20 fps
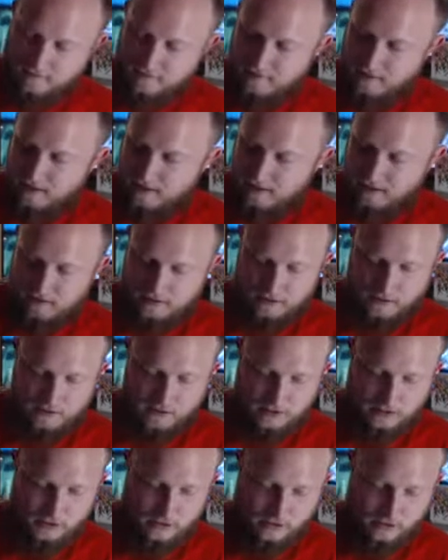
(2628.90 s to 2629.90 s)
That is
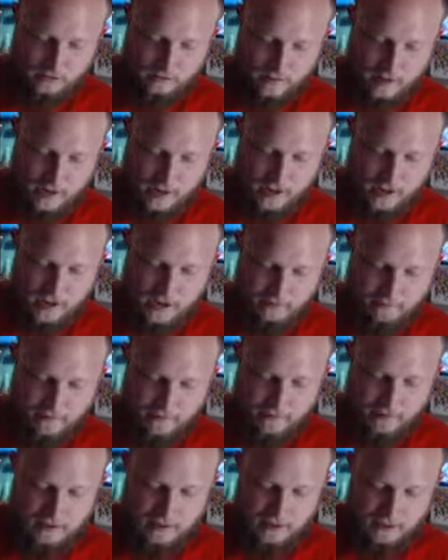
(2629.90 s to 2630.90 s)
too bad.
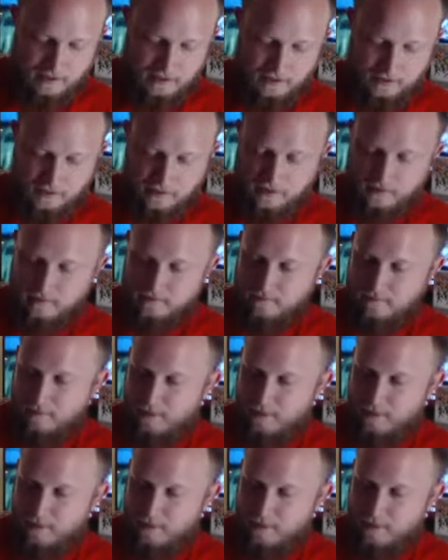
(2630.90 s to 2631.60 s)
Maybe next turn.